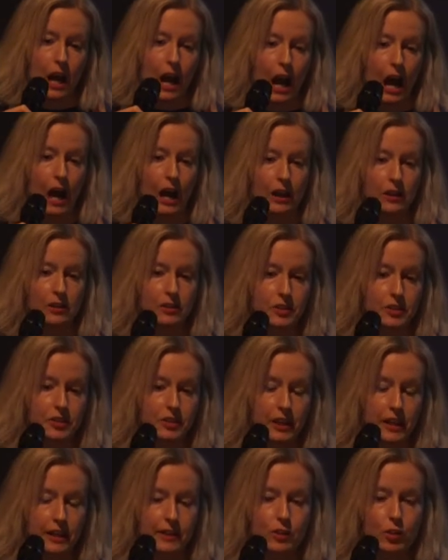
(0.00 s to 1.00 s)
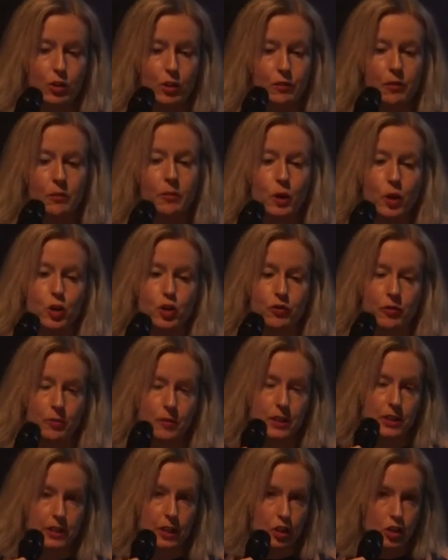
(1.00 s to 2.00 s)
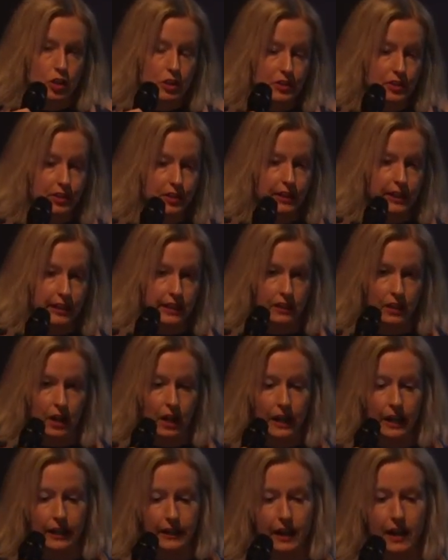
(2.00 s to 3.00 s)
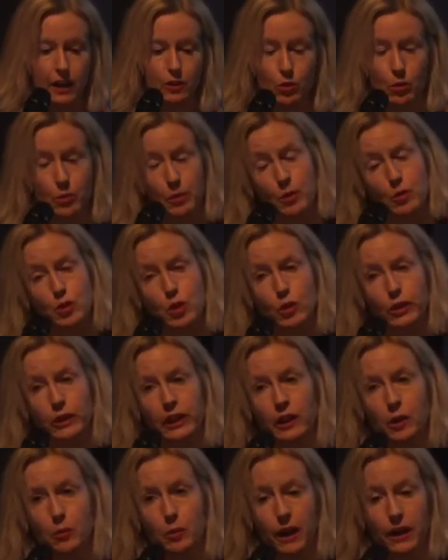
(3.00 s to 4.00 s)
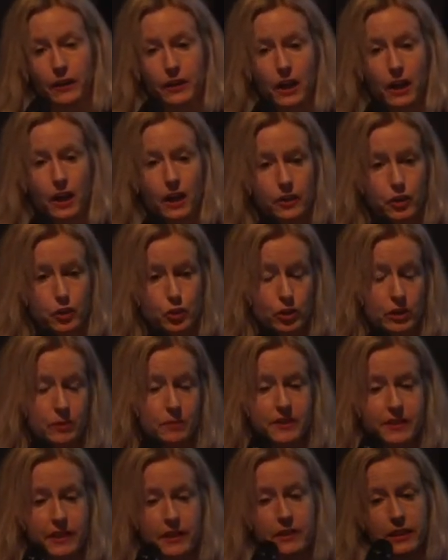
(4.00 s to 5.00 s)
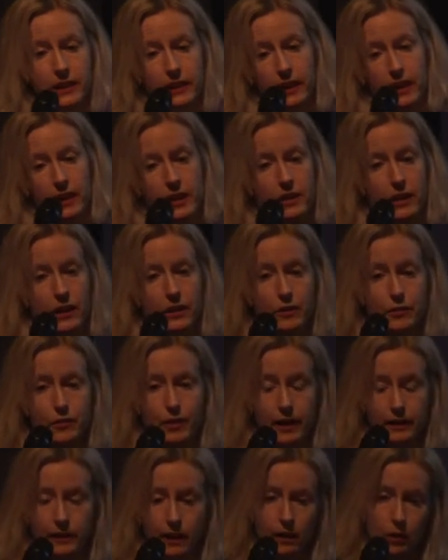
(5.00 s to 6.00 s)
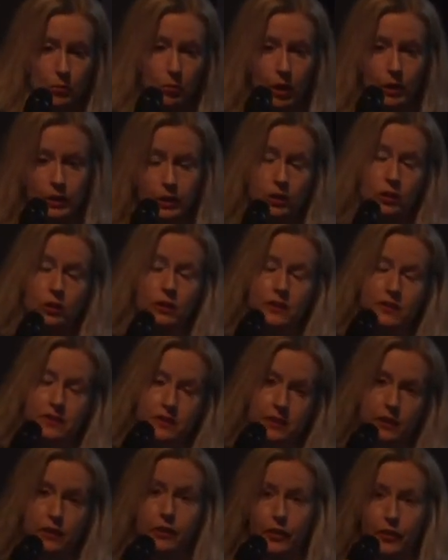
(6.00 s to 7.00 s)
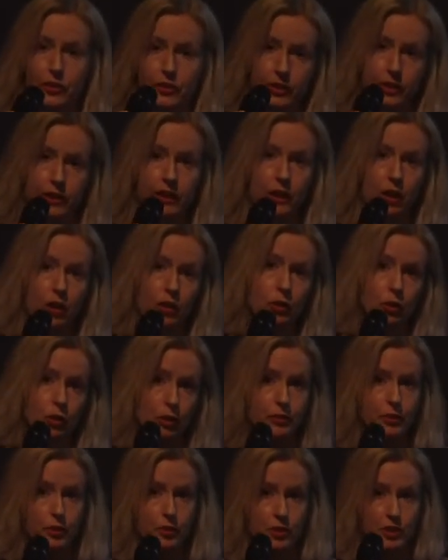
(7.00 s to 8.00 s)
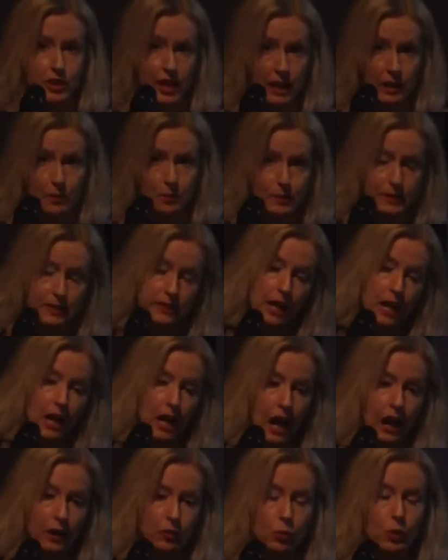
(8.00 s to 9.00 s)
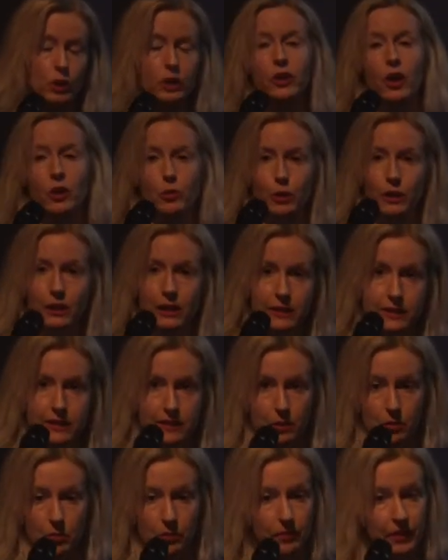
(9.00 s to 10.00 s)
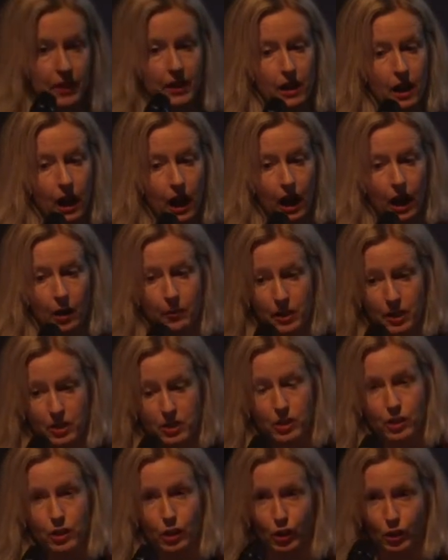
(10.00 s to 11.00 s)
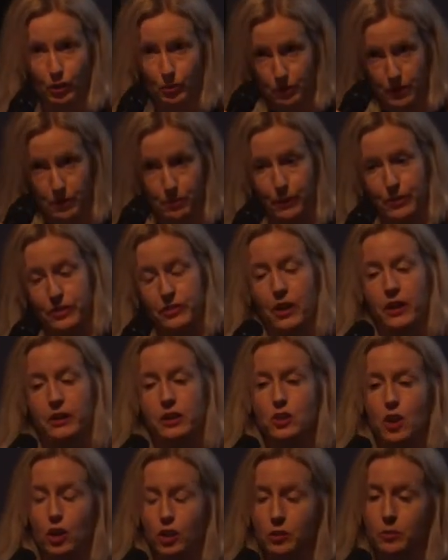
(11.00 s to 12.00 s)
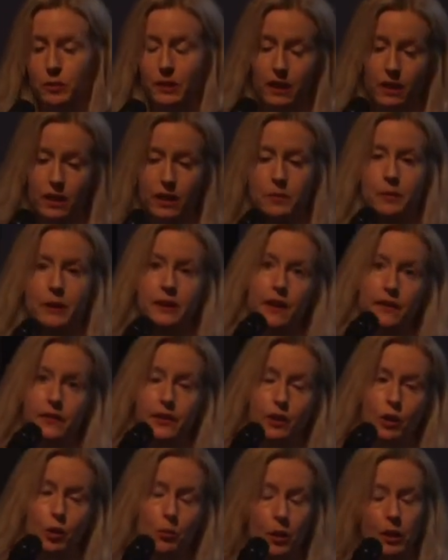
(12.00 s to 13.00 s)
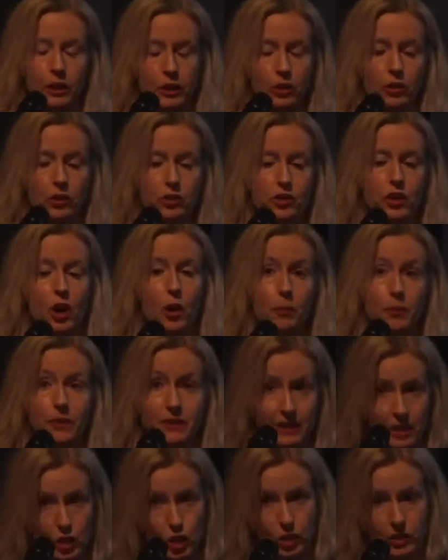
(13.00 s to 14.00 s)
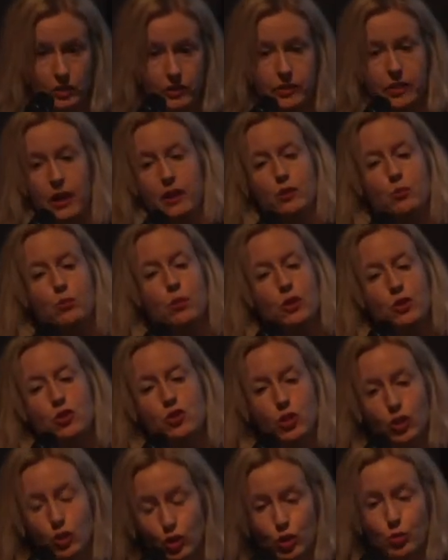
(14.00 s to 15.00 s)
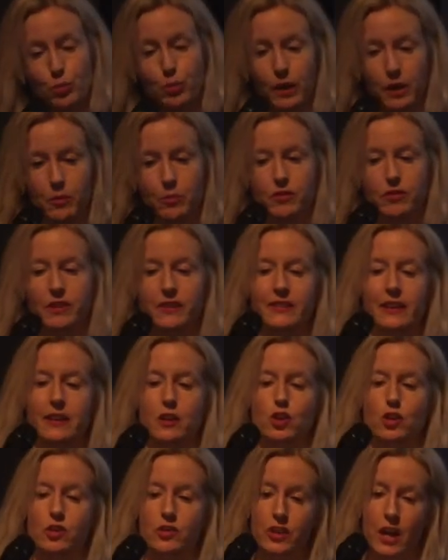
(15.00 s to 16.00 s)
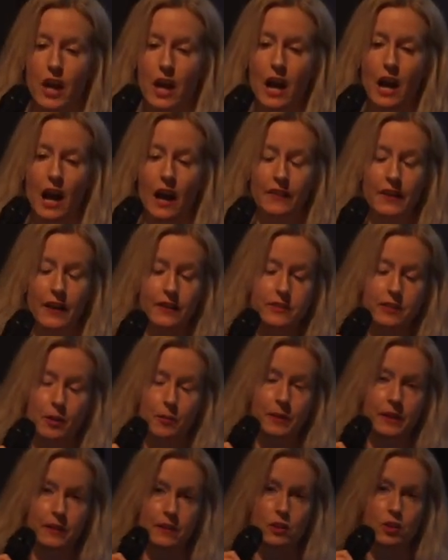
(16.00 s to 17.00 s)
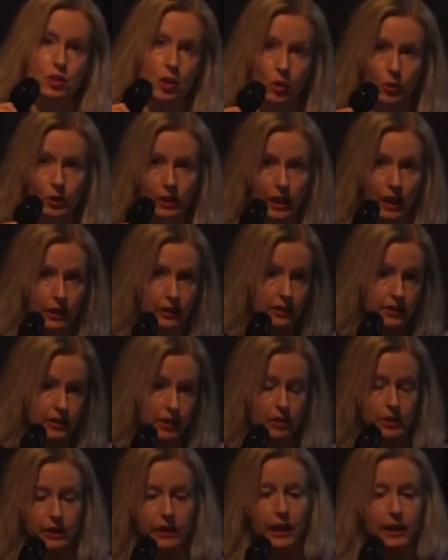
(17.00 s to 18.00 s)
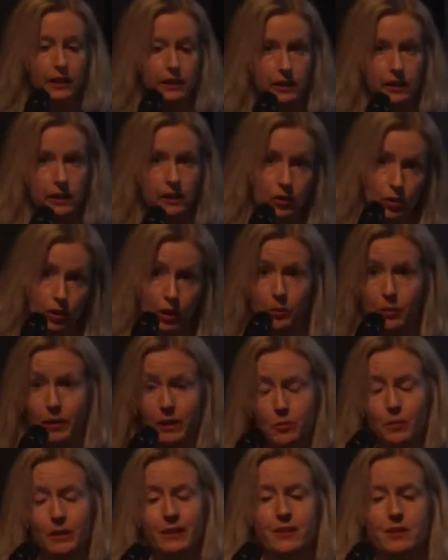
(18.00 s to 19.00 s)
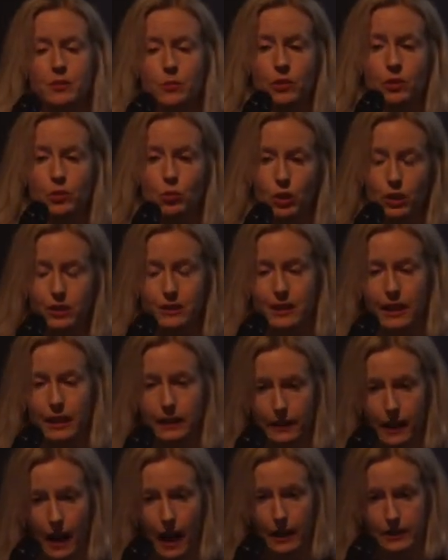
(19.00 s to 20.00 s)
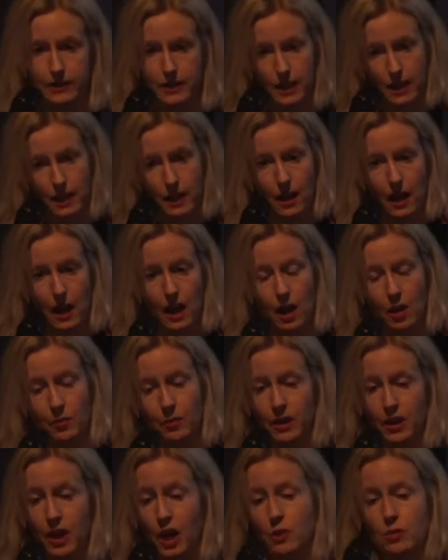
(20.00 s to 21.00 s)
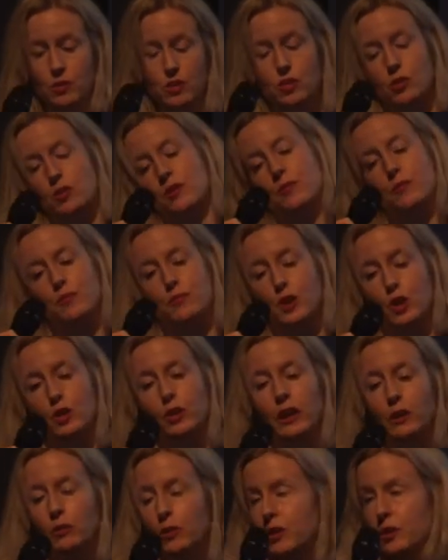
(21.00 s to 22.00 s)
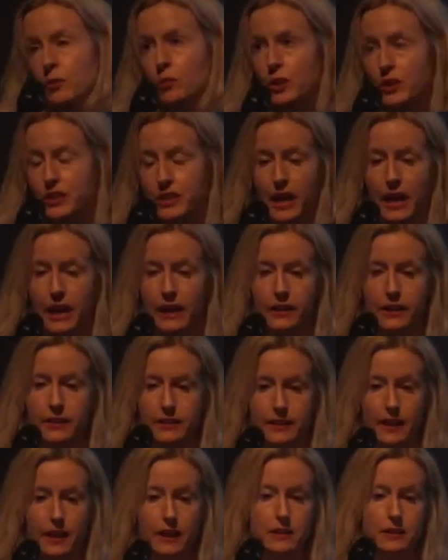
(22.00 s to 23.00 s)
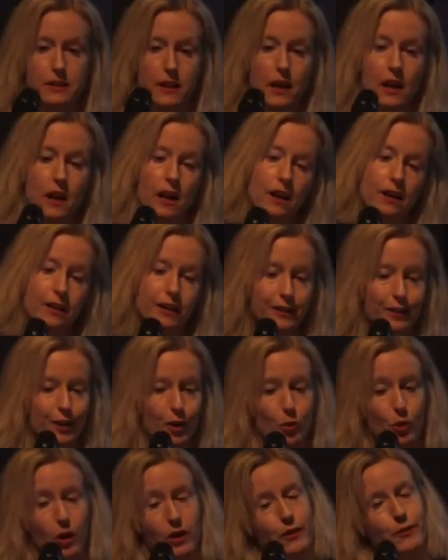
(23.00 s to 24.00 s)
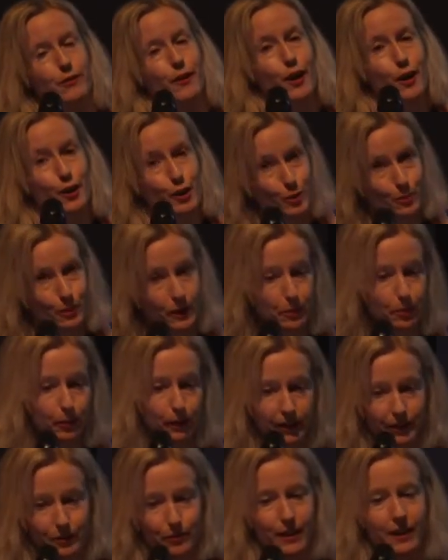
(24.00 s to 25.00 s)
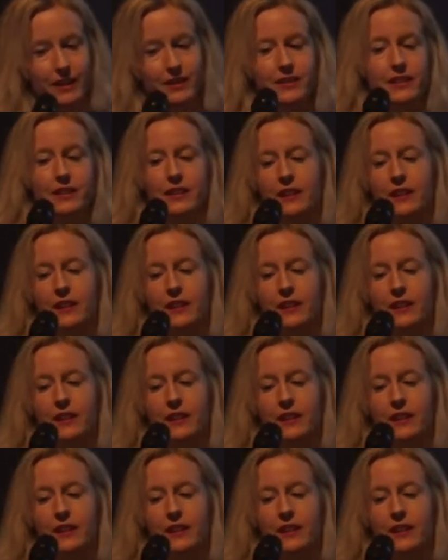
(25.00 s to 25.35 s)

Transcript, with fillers: and it sort of emerged from discussions that he and I had had when we were talking about the Dream Syndicate and the fact that La Monte Young is still sitting on all of those tapes and will not release them um, until people sign a document claiming that they're La Monte Young's compositions as opposed to group improvisations. And that's something that Tony had interrogated in early minimalism and works like that. Um, and I was sort of joking with him one day, and I said, you know, what if Irish people invented